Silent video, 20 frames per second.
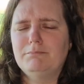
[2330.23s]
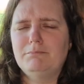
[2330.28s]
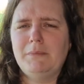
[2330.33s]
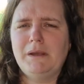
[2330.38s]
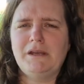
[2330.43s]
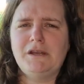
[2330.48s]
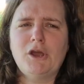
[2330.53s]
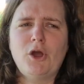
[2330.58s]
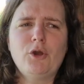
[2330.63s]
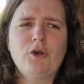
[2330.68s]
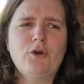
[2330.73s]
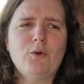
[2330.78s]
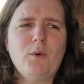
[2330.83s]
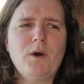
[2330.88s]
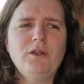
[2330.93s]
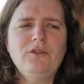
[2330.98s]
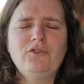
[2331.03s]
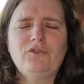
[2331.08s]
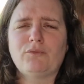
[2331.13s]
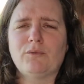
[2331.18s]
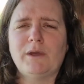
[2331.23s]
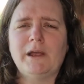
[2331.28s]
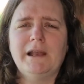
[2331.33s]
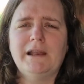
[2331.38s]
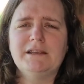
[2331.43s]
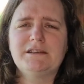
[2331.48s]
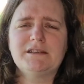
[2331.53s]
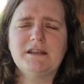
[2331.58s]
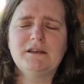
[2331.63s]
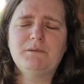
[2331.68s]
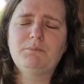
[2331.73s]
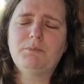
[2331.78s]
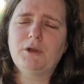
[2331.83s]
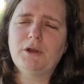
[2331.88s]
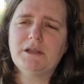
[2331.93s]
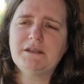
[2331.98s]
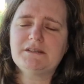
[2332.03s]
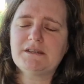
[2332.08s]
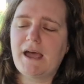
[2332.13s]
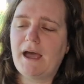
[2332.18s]
mediocre ones really did
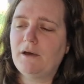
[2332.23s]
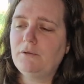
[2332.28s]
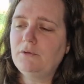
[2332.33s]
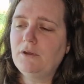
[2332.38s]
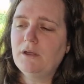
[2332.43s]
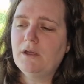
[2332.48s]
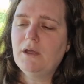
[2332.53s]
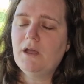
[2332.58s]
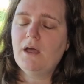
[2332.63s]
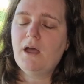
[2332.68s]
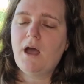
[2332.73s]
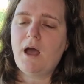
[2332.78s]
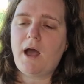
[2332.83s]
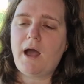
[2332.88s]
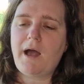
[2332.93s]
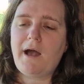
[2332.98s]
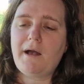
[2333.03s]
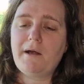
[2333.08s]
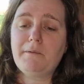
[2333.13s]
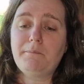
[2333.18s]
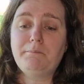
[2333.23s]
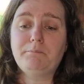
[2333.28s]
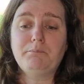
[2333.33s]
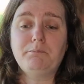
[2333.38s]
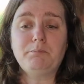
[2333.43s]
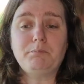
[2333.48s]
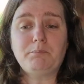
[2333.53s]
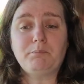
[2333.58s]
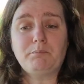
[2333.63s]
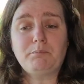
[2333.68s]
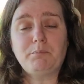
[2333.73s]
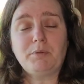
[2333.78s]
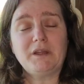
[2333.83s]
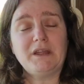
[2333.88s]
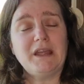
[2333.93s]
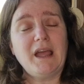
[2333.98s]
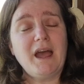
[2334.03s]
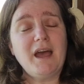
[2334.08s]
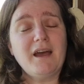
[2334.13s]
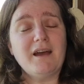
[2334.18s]
pull it down uh,
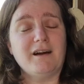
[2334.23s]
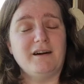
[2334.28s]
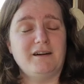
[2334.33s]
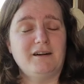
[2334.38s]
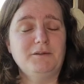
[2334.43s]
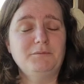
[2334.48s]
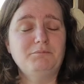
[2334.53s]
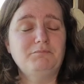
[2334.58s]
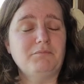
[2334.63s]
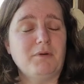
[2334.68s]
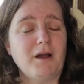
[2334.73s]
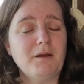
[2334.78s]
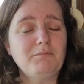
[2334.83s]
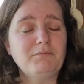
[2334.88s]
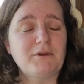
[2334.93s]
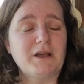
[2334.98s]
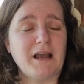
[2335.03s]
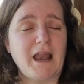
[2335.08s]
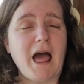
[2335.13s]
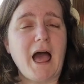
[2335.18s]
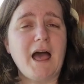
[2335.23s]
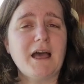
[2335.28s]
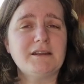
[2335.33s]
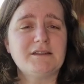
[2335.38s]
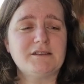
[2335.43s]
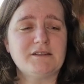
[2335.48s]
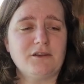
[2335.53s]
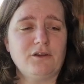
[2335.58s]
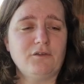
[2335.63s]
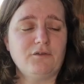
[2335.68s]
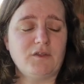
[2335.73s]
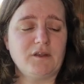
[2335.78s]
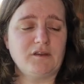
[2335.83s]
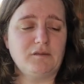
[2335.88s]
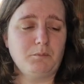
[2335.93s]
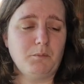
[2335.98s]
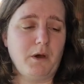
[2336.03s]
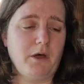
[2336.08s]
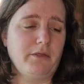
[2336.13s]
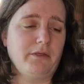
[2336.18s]
but yeah i'm i'm glad of
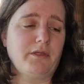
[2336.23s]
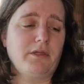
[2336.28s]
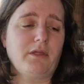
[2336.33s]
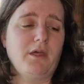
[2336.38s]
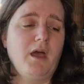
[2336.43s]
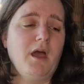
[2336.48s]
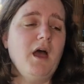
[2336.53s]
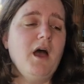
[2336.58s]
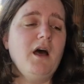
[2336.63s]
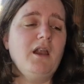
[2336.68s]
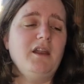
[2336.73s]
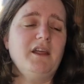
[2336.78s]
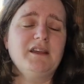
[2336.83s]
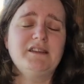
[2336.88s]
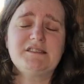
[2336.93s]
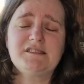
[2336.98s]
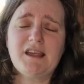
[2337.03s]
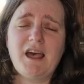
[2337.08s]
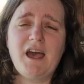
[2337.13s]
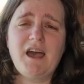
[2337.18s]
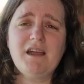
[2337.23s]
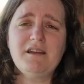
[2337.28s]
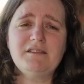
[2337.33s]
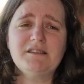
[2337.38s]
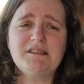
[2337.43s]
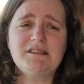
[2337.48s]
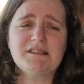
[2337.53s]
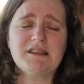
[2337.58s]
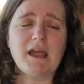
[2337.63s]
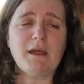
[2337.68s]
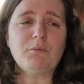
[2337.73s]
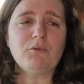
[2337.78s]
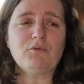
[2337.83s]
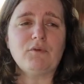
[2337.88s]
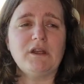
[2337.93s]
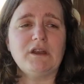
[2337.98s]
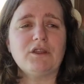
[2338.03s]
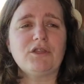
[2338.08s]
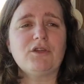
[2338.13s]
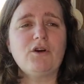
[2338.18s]
this month like i say escape the
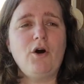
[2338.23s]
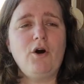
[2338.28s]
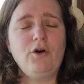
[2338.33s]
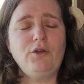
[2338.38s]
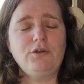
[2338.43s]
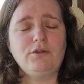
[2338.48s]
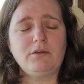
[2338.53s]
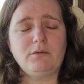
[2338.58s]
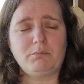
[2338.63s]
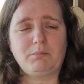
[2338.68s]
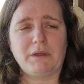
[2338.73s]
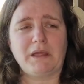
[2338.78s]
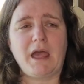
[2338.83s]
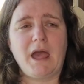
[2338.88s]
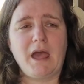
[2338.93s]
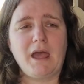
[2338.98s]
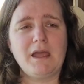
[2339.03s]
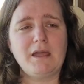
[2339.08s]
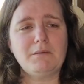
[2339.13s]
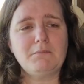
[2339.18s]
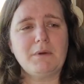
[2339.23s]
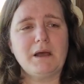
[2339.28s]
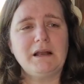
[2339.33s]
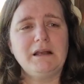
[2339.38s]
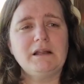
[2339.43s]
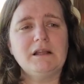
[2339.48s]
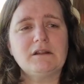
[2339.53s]
readathon became a